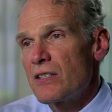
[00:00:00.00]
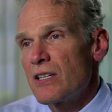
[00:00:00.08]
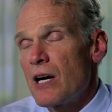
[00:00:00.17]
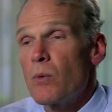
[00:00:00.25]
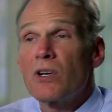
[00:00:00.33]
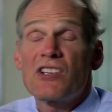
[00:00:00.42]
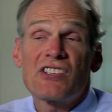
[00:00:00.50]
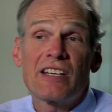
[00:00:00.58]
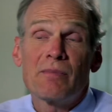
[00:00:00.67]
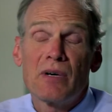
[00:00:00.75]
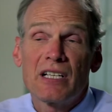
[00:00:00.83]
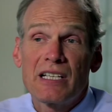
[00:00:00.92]
that I want to save
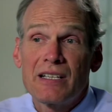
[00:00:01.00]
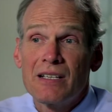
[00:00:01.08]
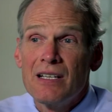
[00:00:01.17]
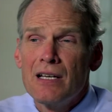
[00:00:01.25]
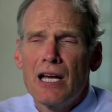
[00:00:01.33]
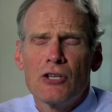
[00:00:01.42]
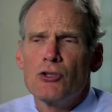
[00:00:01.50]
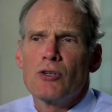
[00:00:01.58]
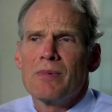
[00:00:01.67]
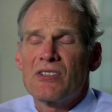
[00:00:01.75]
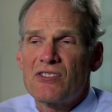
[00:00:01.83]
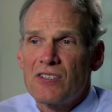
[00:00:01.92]
money and do it
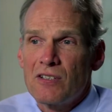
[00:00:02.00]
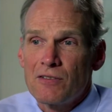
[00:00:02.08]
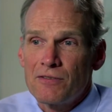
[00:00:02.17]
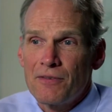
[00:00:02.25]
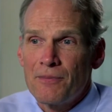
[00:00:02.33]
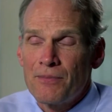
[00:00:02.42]
myself.